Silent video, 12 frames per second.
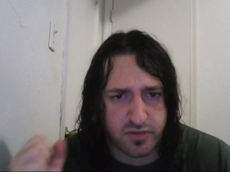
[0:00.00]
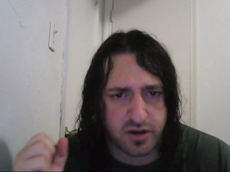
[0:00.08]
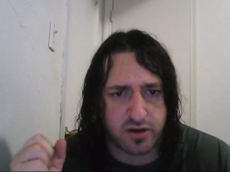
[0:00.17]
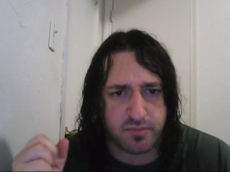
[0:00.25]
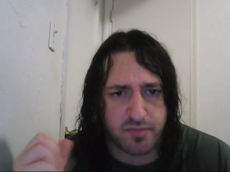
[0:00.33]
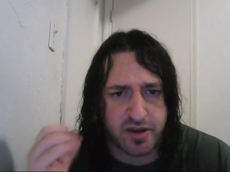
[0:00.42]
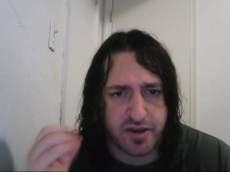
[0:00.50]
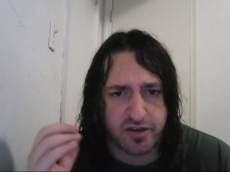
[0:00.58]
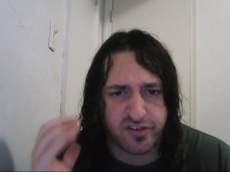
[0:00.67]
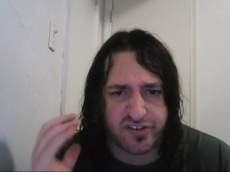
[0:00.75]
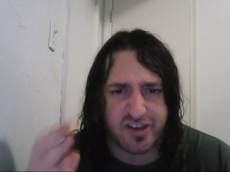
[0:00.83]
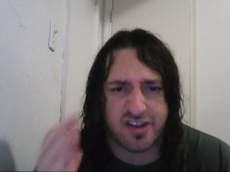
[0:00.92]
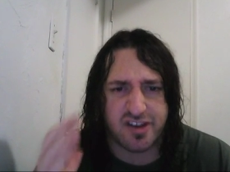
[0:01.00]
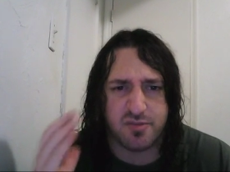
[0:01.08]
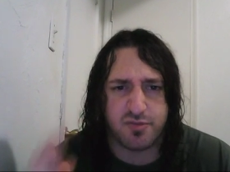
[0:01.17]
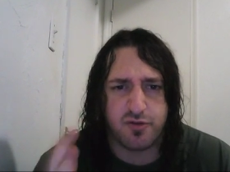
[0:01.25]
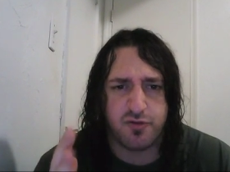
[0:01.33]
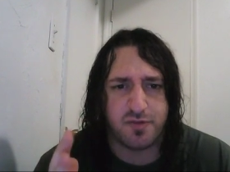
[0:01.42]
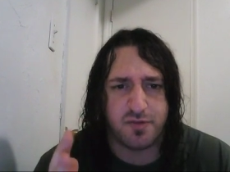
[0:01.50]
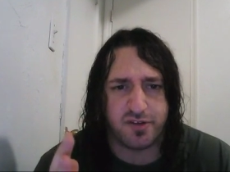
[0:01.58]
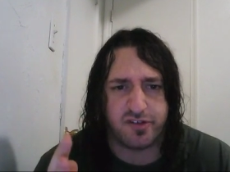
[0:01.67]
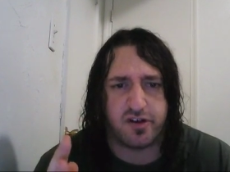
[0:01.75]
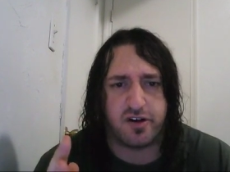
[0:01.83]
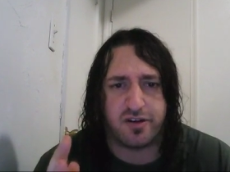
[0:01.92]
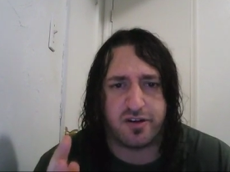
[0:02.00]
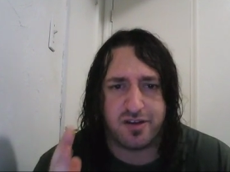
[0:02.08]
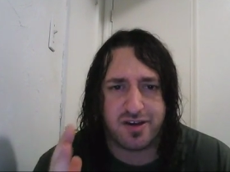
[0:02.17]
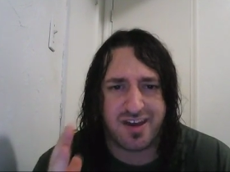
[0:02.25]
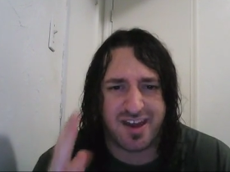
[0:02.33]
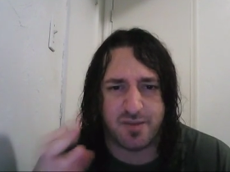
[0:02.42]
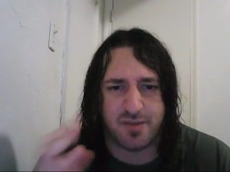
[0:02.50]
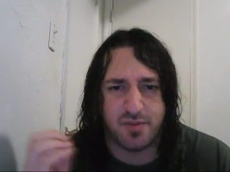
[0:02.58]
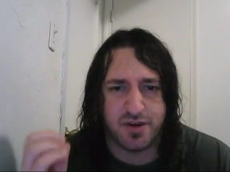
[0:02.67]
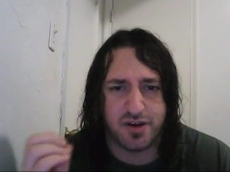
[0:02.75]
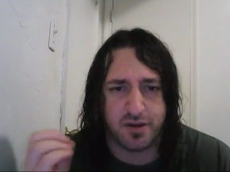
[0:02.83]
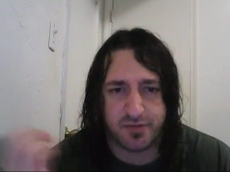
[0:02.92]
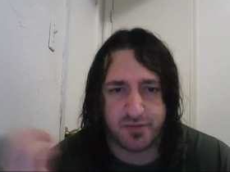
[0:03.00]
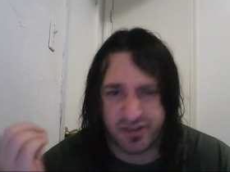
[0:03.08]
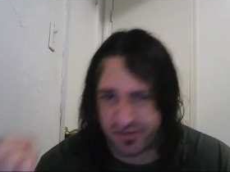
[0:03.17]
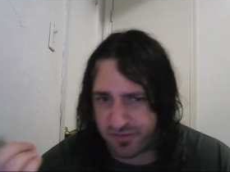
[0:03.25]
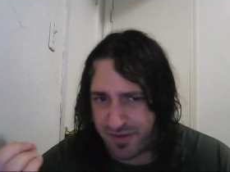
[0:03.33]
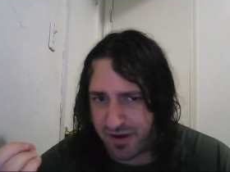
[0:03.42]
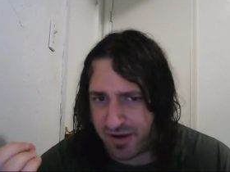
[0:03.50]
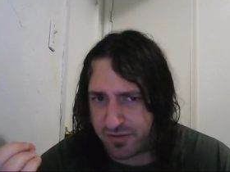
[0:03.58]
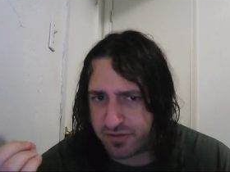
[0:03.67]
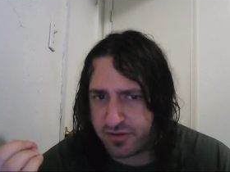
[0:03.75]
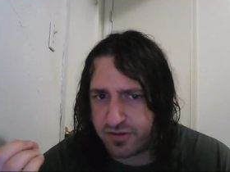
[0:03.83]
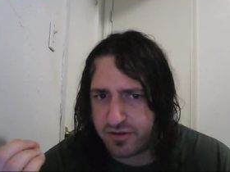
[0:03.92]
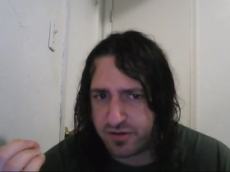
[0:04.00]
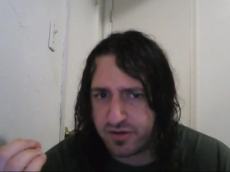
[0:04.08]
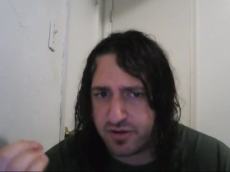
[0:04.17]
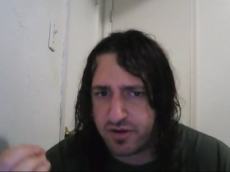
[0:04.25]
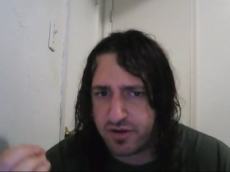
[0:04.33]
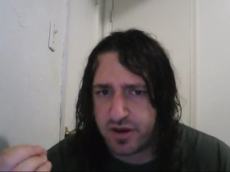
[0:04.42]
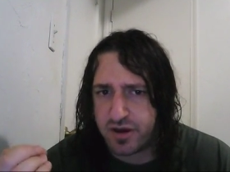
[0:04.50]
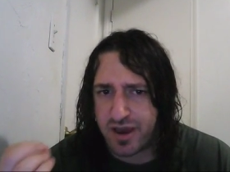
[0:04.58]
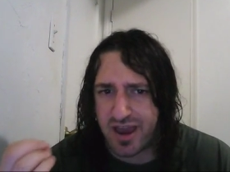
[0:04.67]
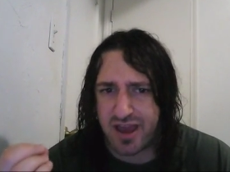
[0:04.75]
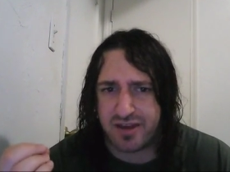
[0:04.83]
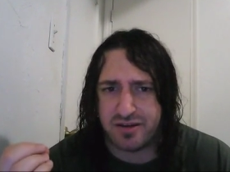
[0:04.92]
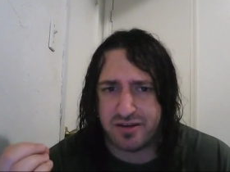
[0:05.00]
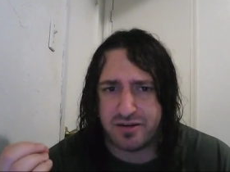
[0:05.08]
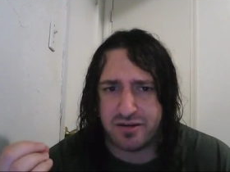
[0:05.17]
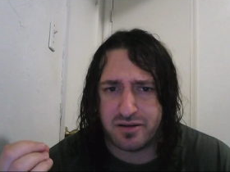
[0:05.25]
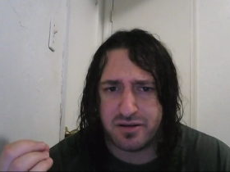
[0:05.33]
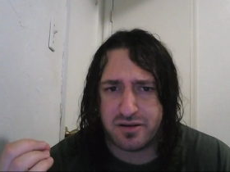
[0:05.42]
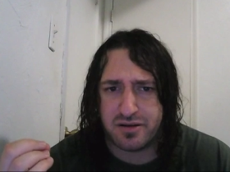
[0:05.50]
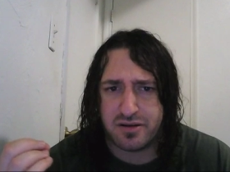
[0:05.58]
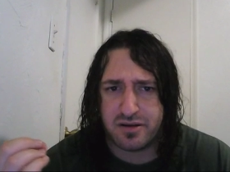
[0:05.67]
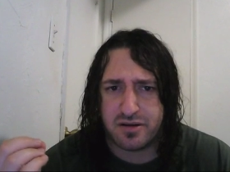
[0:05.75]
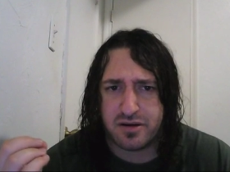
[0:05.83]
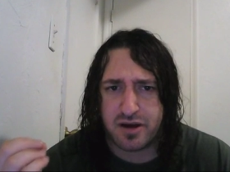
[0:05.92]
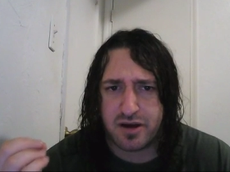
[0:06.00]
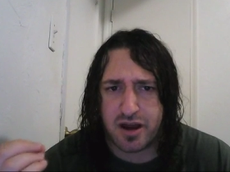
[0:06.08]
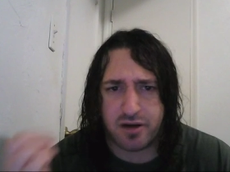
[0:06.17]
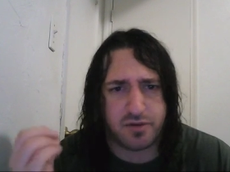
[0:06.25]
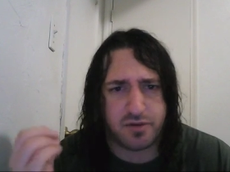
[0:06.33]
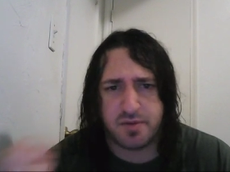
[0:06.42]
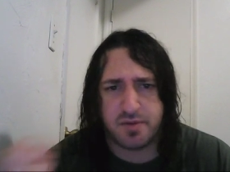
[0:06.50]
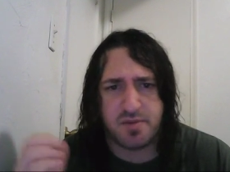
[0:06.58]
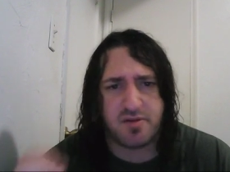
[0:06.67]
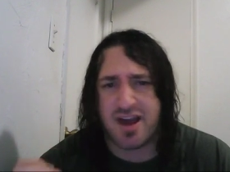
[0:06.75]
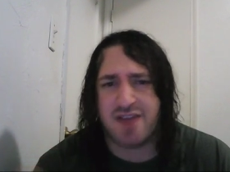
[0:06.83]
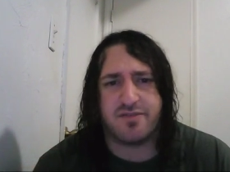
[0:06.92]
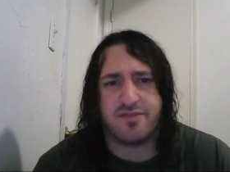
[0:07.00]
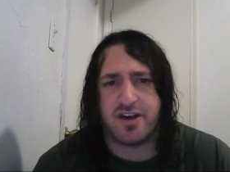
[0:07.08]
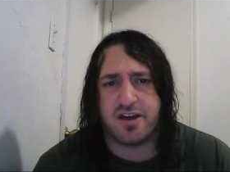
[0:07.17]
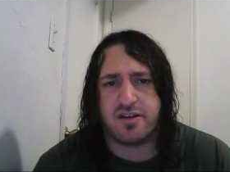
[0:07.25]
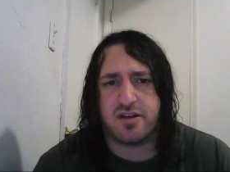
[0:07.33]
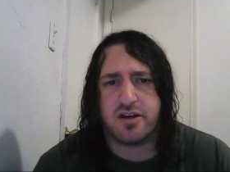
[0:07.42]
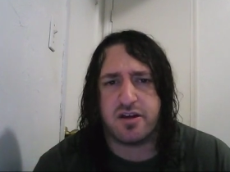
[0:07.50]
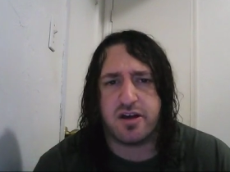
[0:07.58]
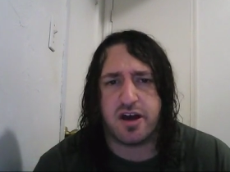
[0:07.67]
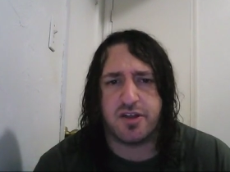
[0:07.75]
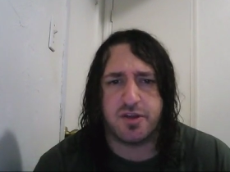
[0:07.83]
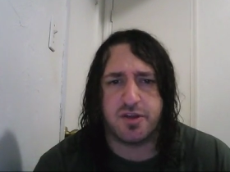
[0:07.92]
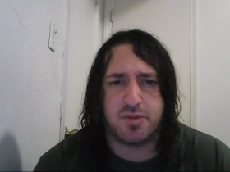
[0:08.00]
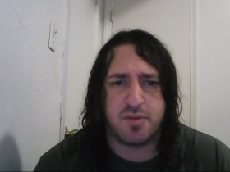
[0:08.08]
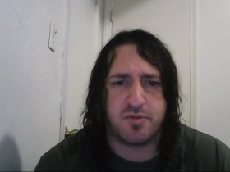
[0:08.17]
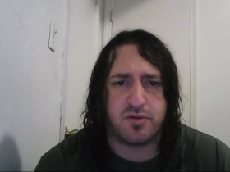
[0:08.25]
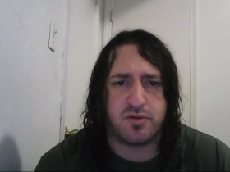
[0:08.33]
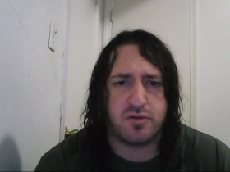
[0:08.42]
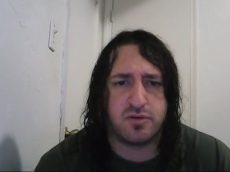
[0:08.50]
make steady improvements on and be obsessed about. And I don't think people have that. I think people,